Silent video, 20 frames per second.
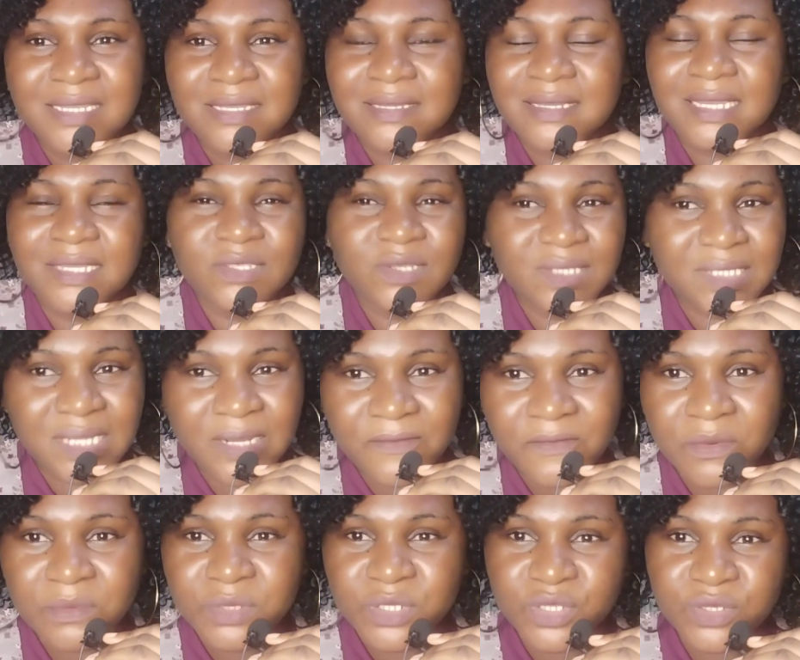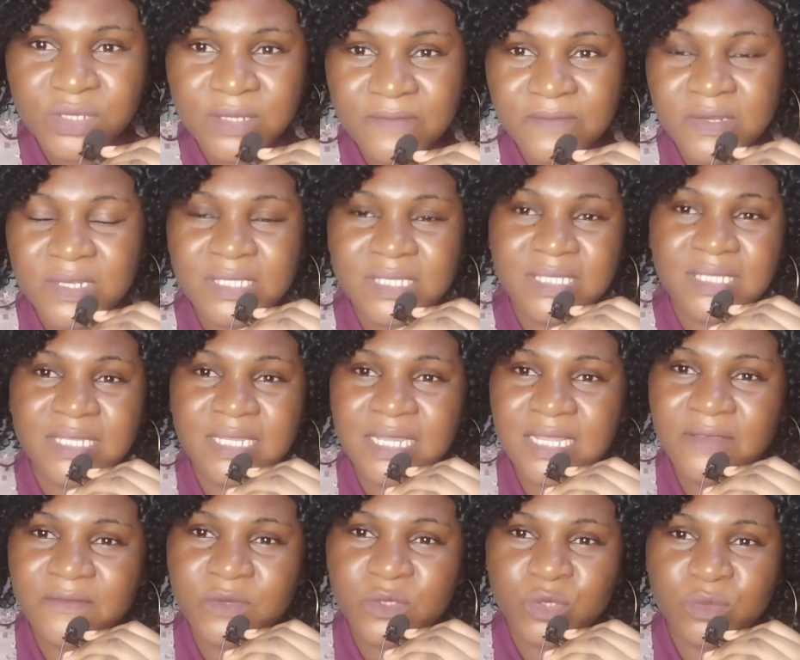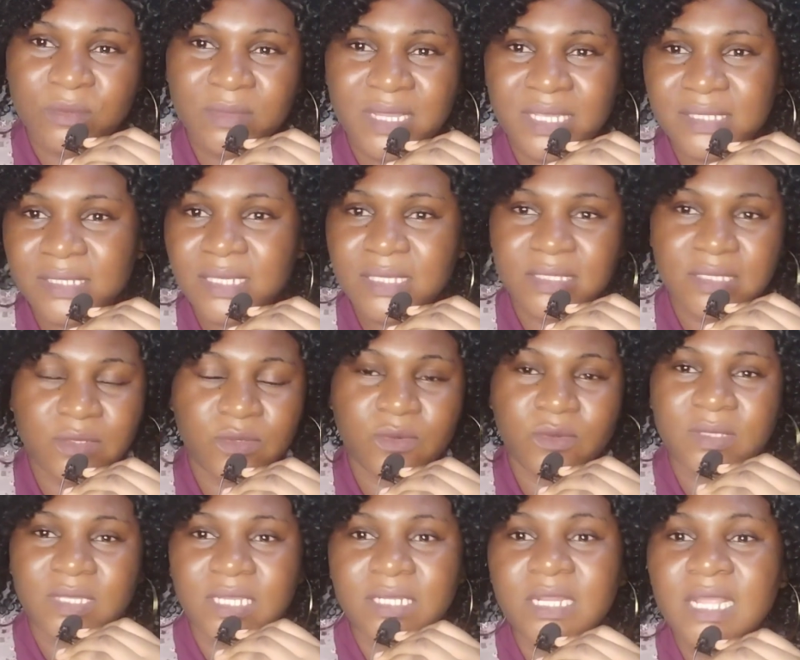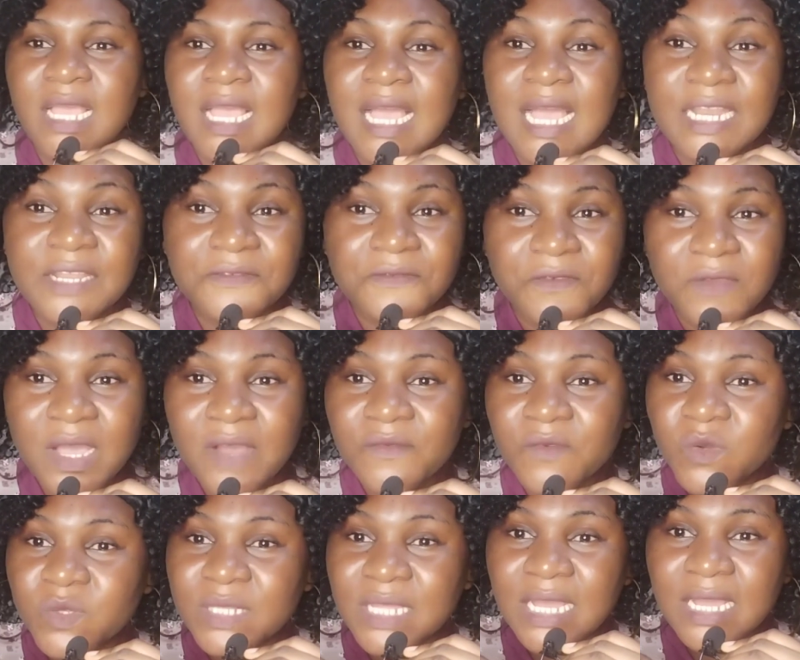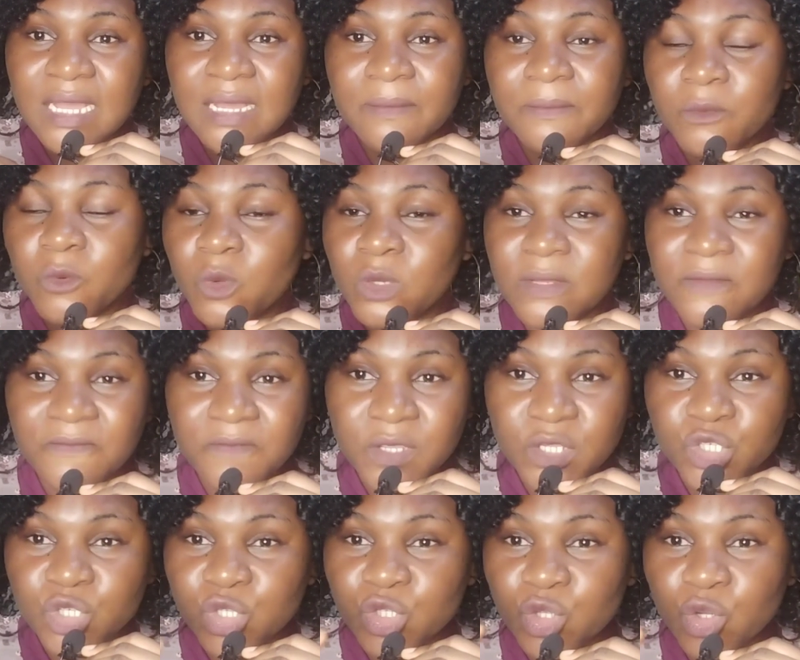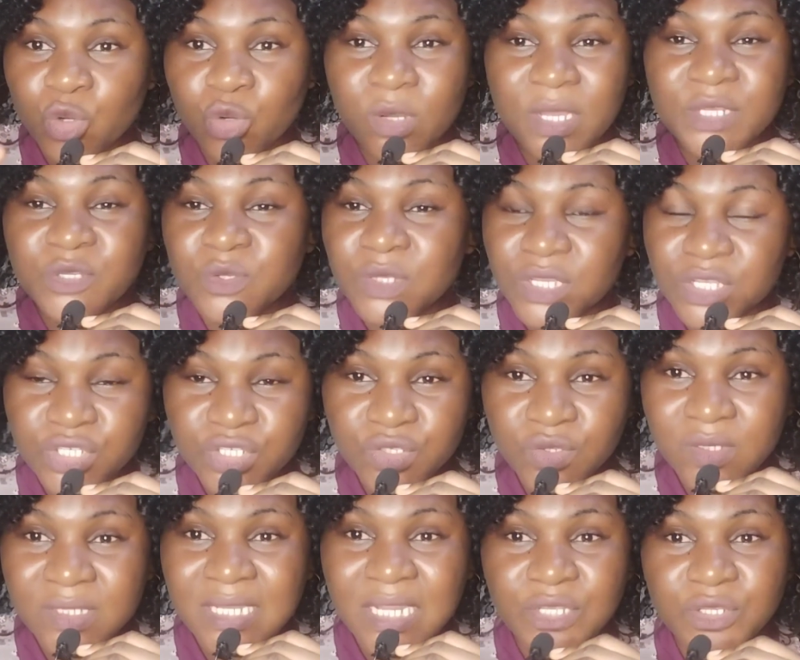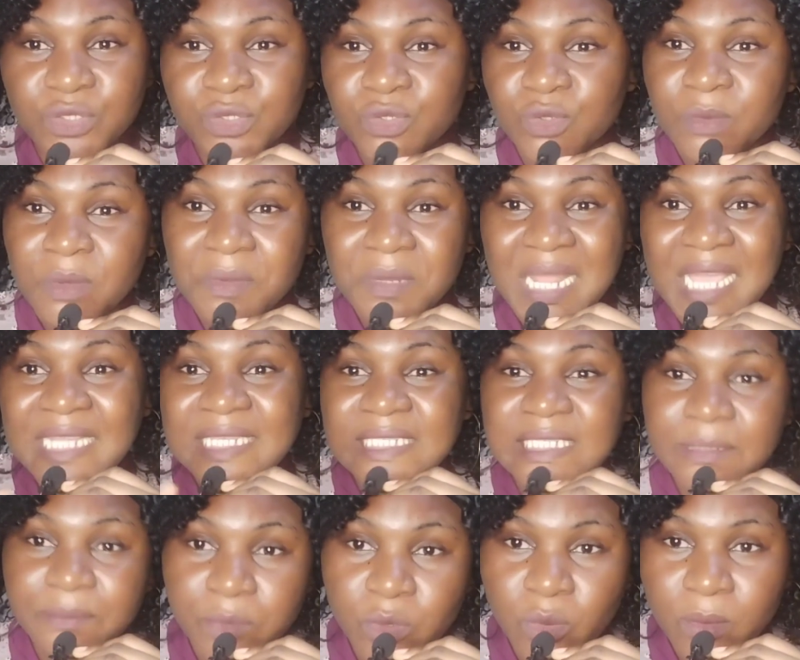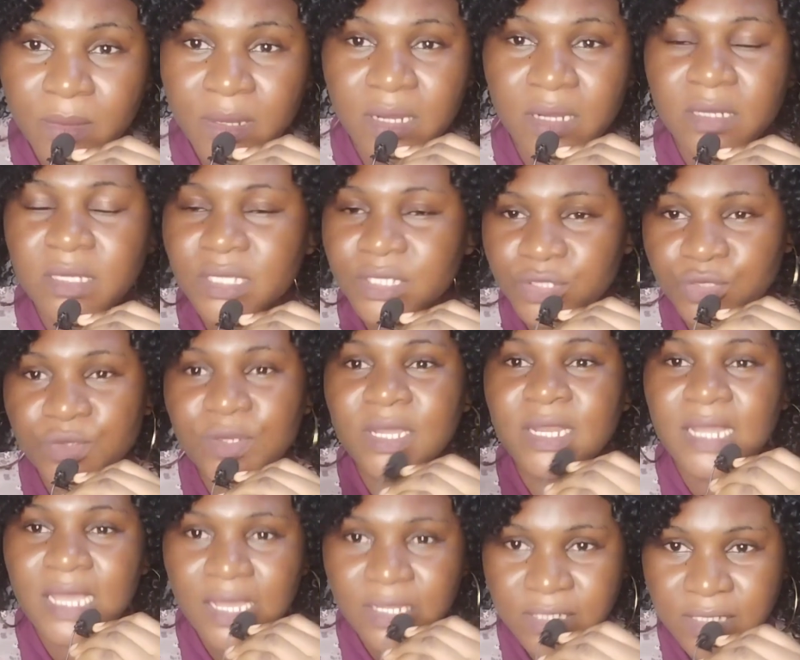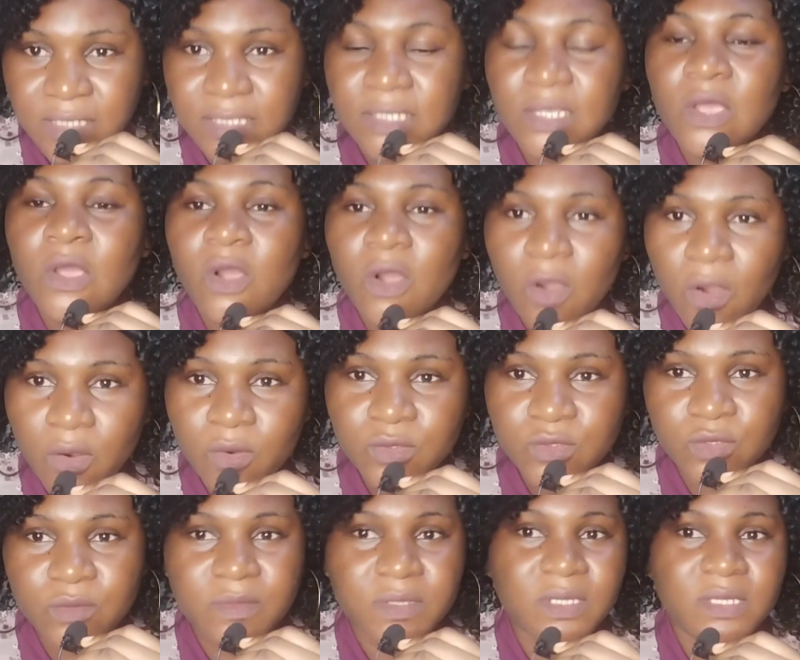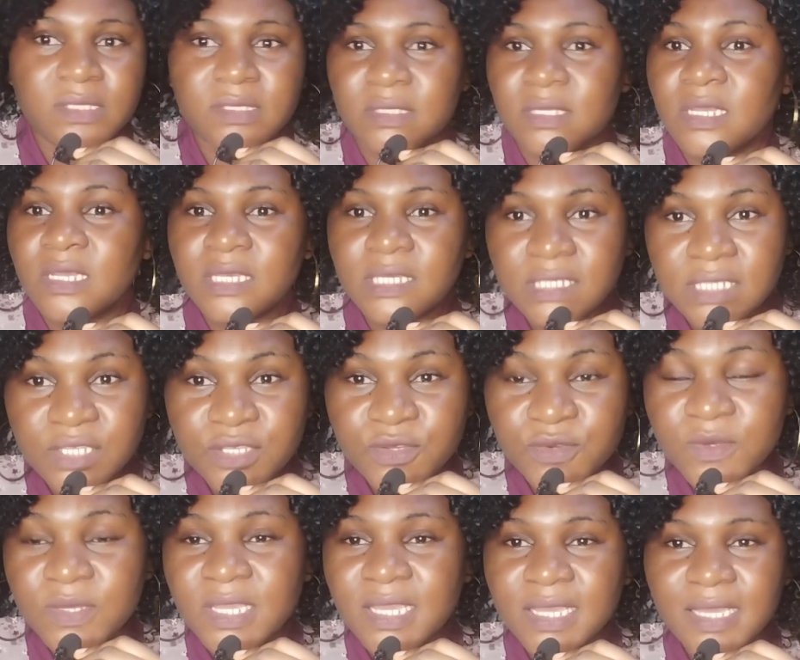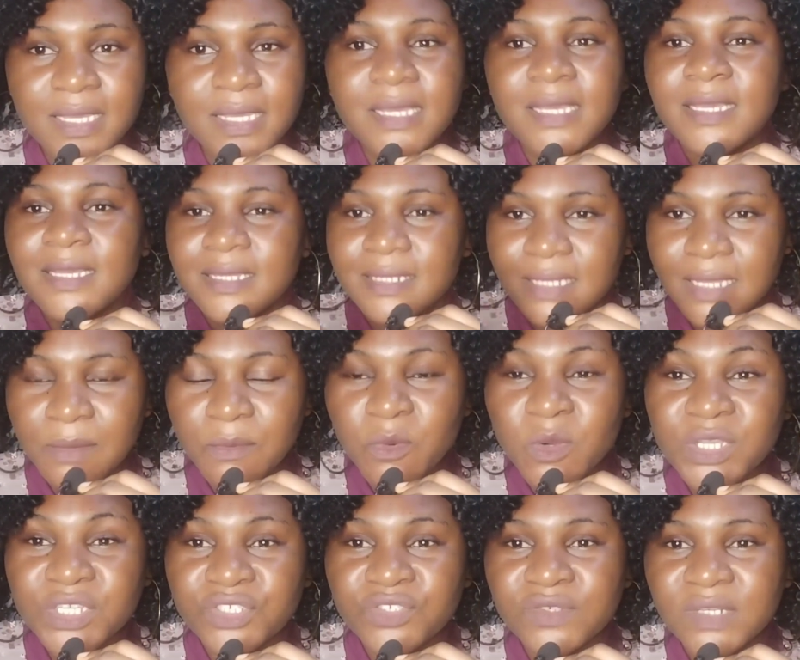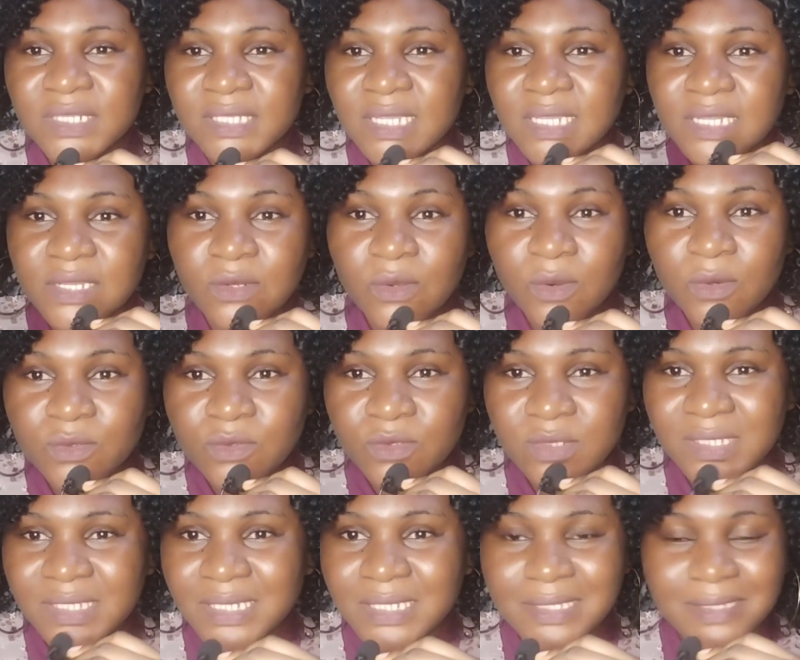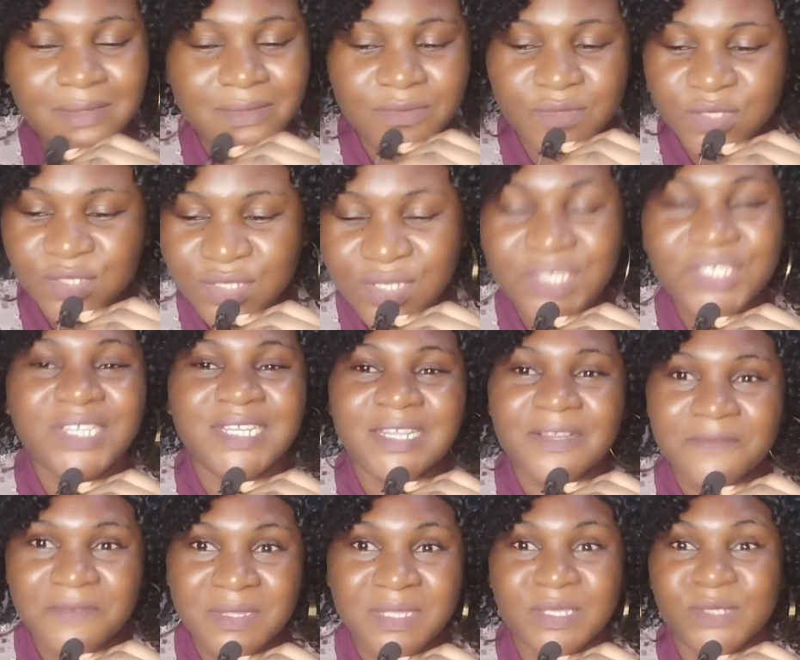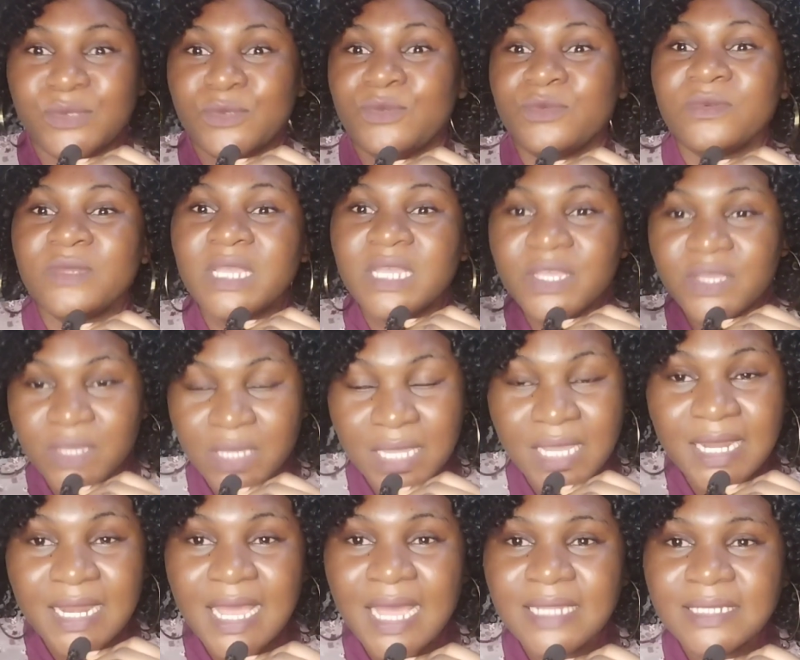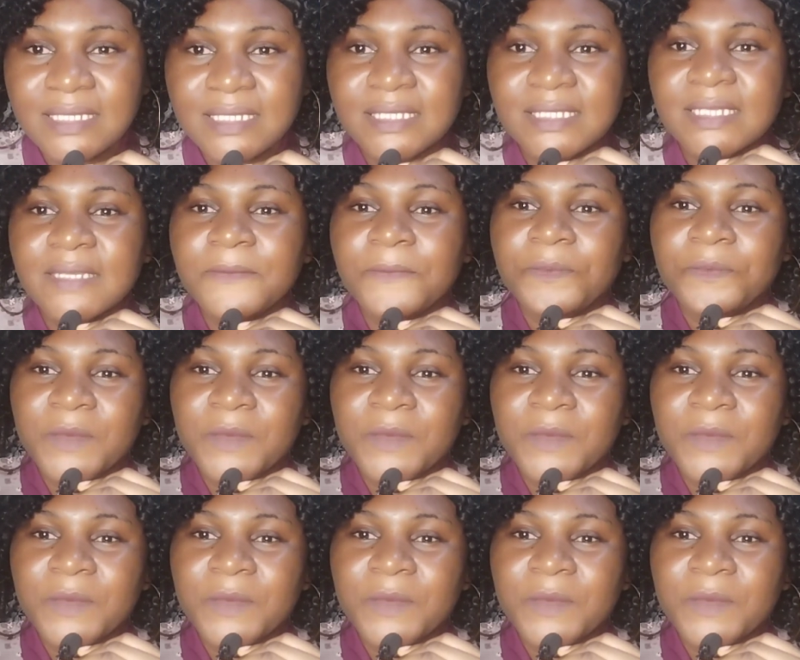You can just start from the university level to masters and all that. And if you have other qualifications or educations that you took, maybe like diploma, then you can add it also, because in the UK they are more interested in all those things, your research and everything. So you can add it.